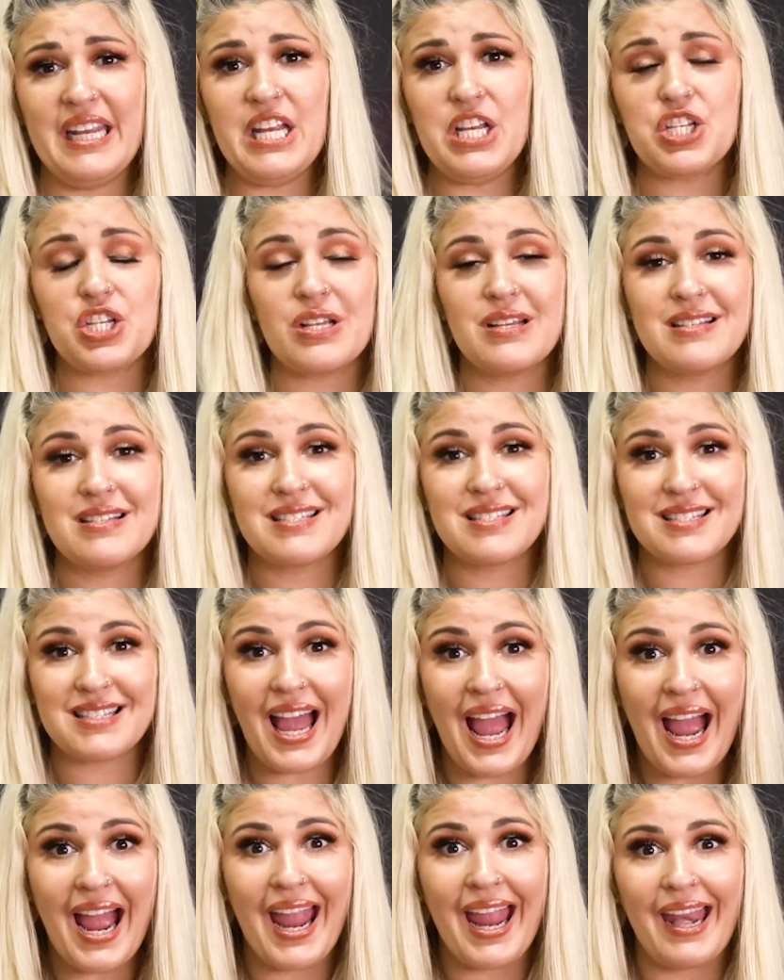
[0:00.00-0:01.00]
each
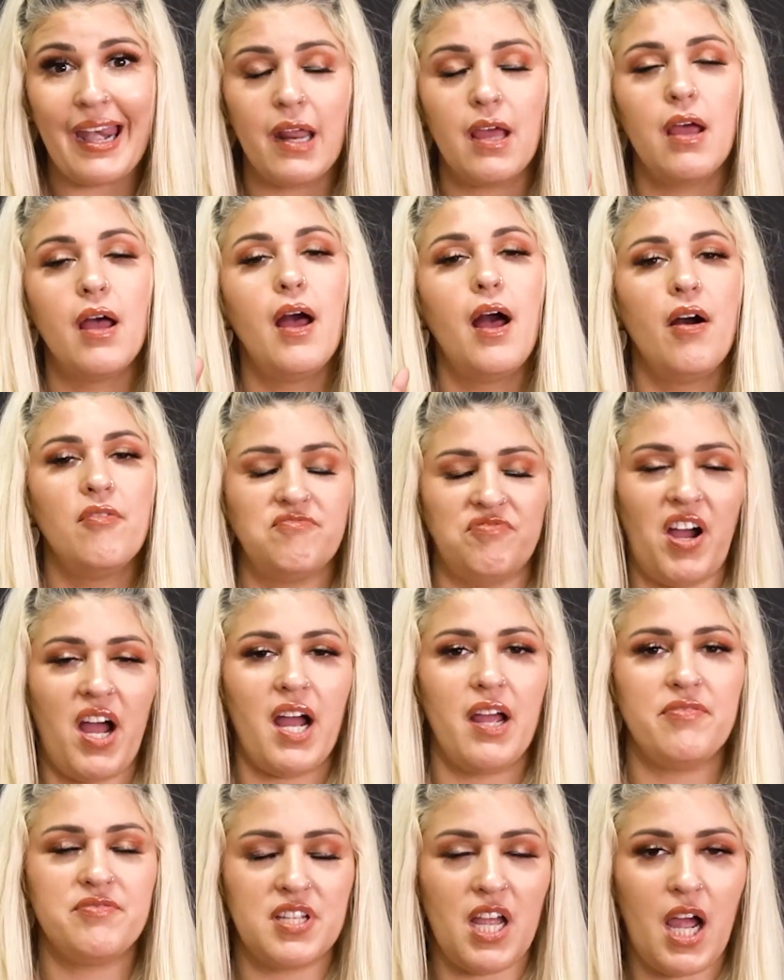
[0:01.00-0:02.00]
sign
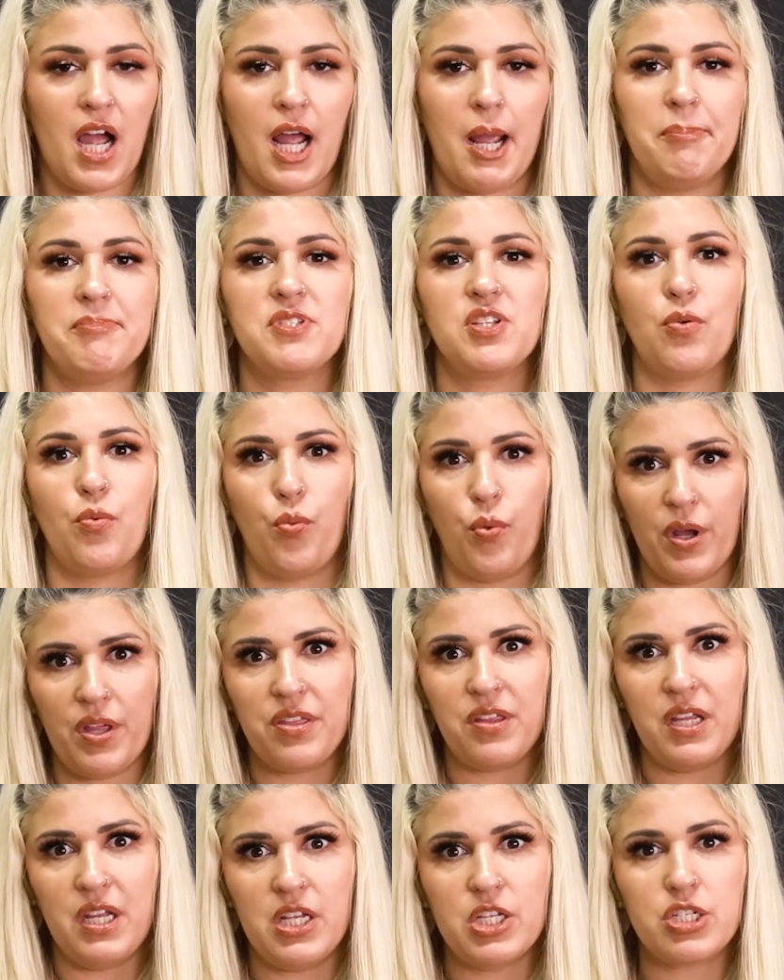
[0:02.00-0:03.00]
five times
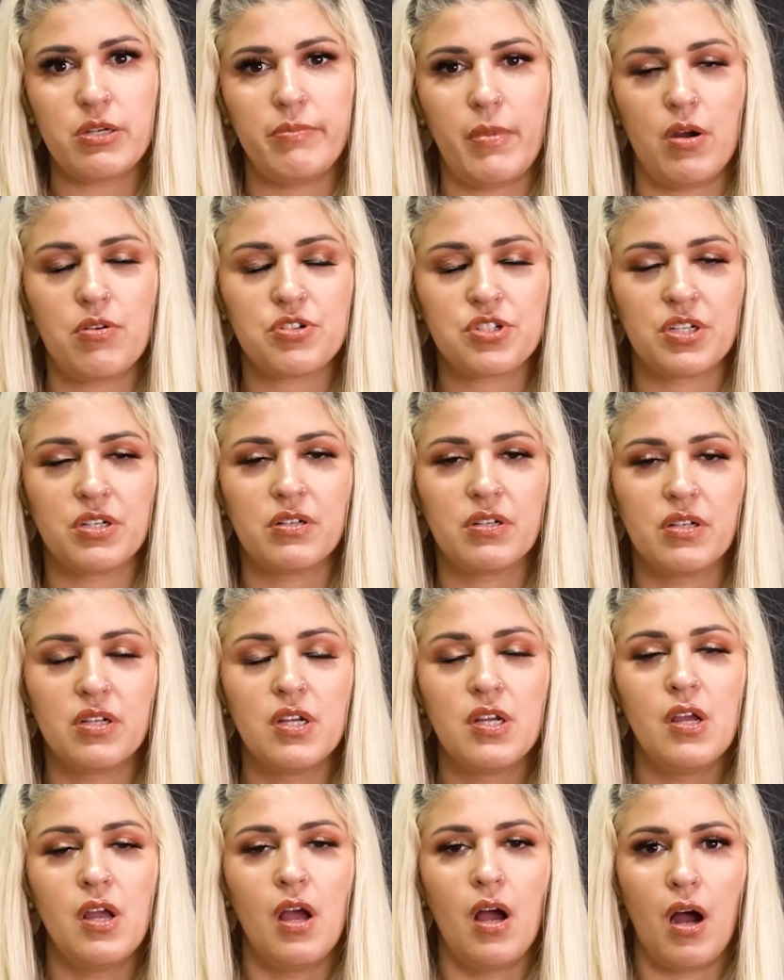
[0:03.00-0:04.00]
with each emotion.
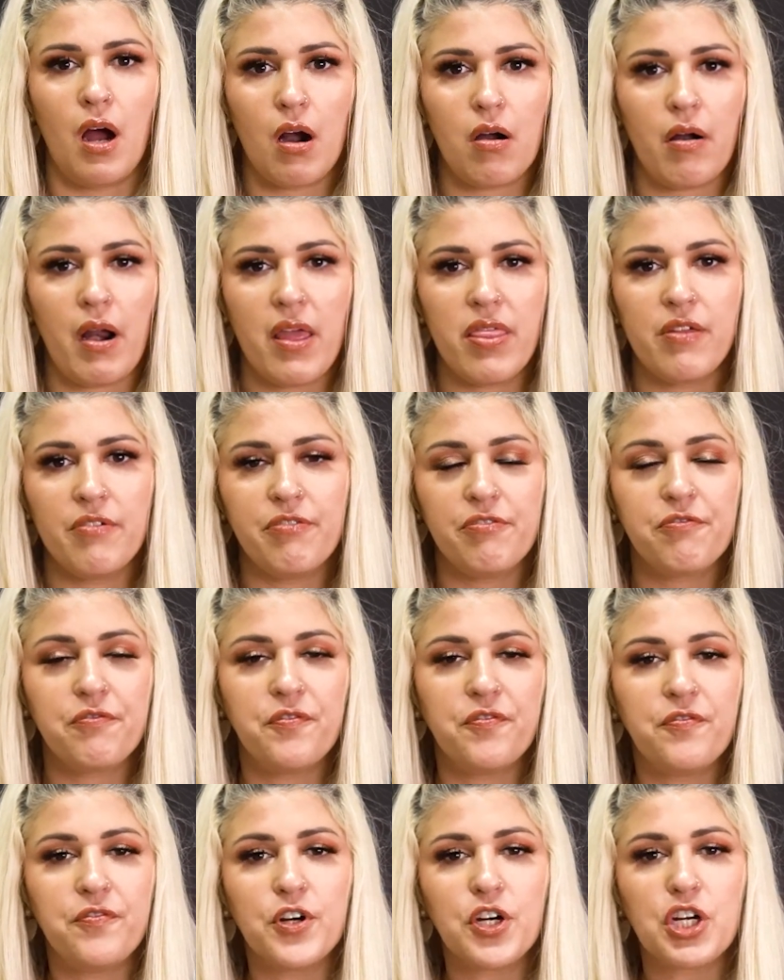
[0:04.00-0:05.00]
All right, the
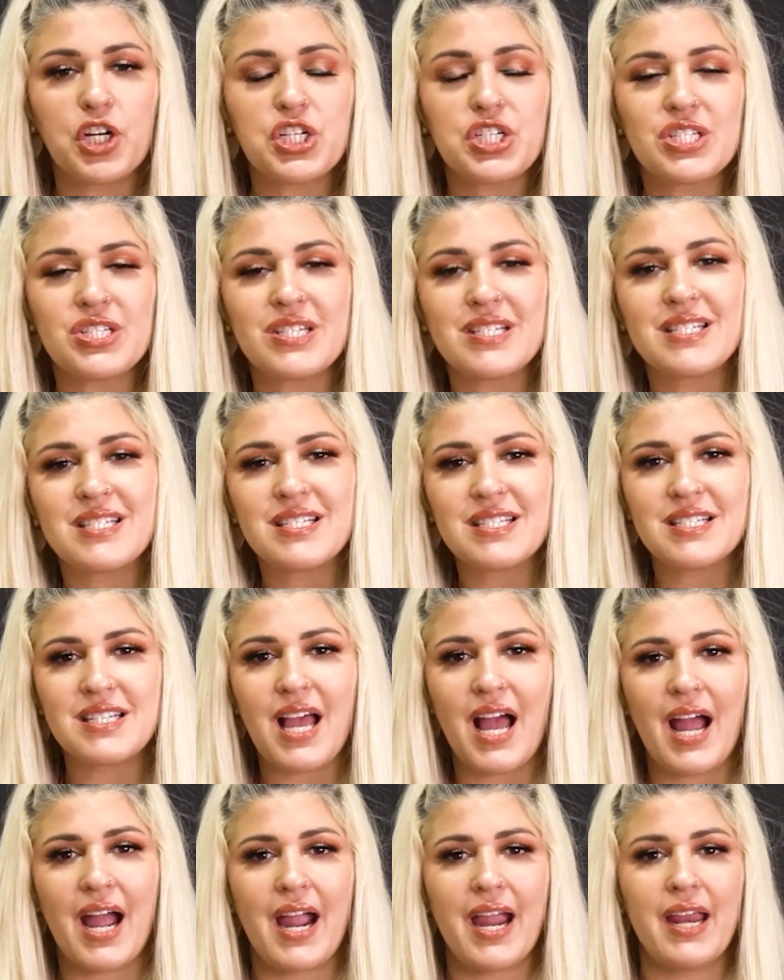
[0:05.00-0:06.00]
first
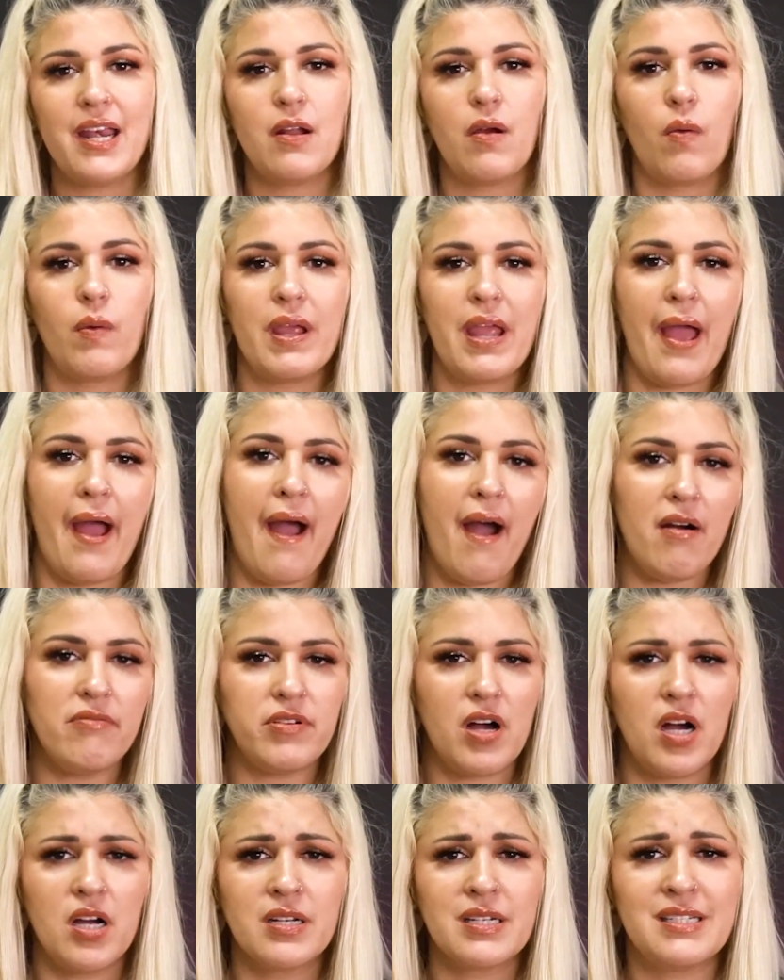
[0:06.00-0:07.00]
sign we have
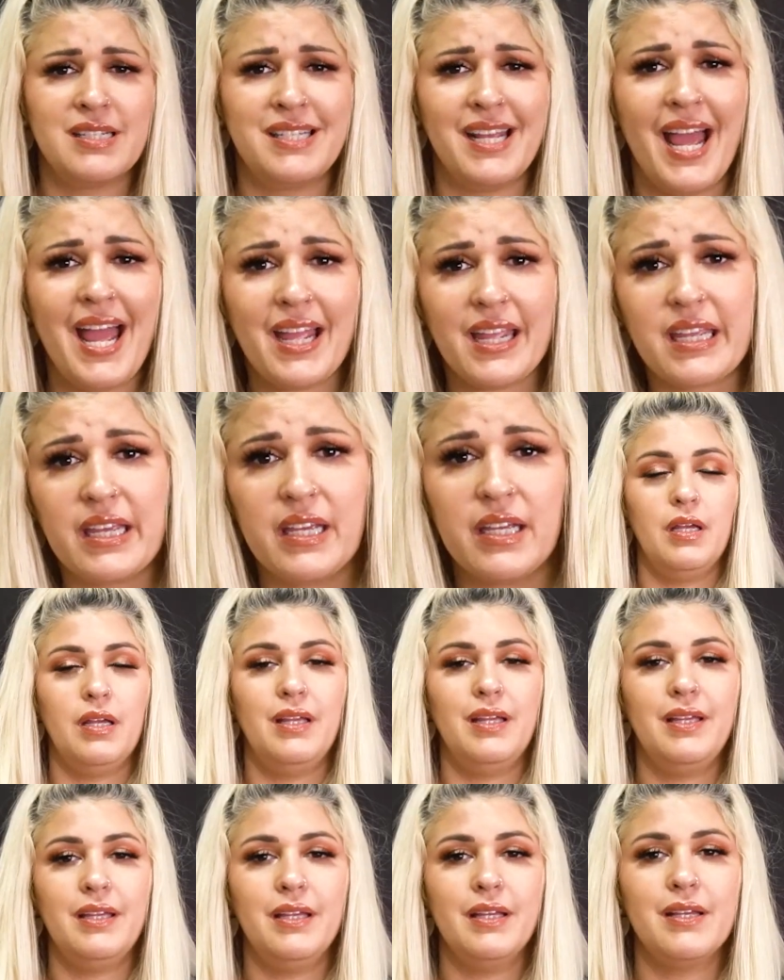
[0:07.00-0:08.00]
on deck
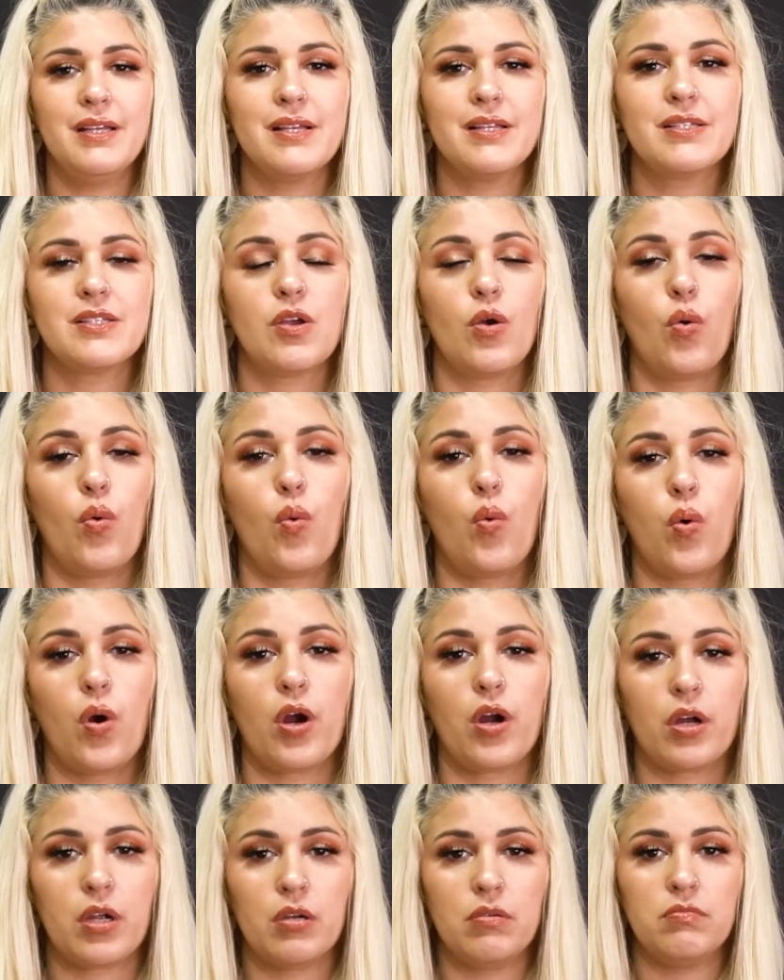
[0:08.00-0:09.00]
is
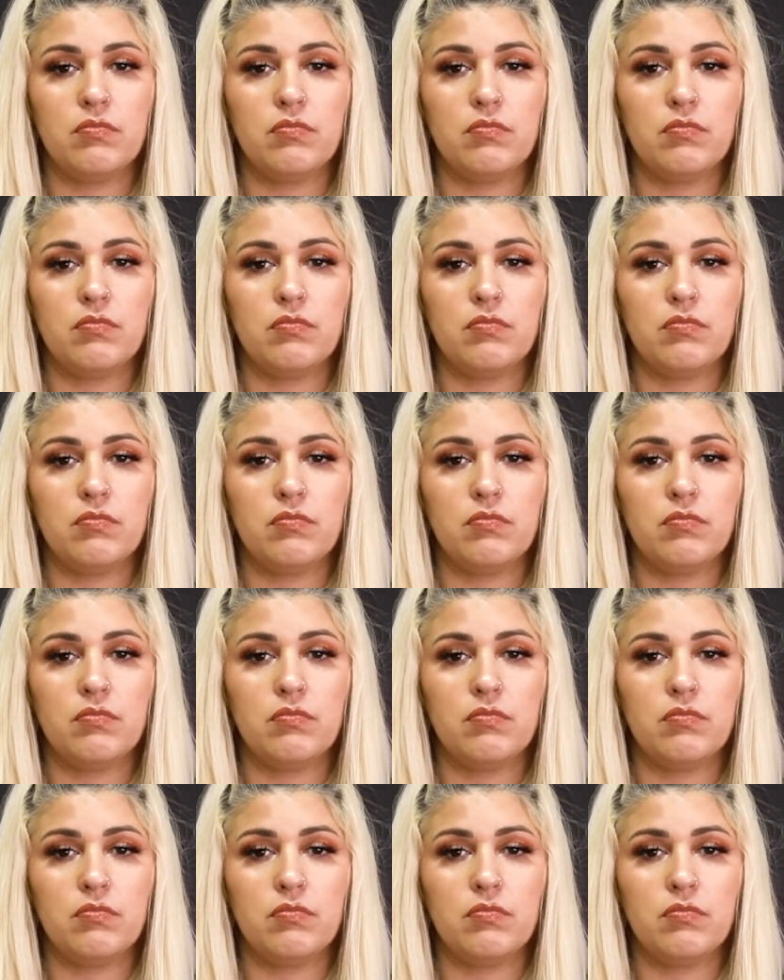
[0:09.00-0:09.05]
work.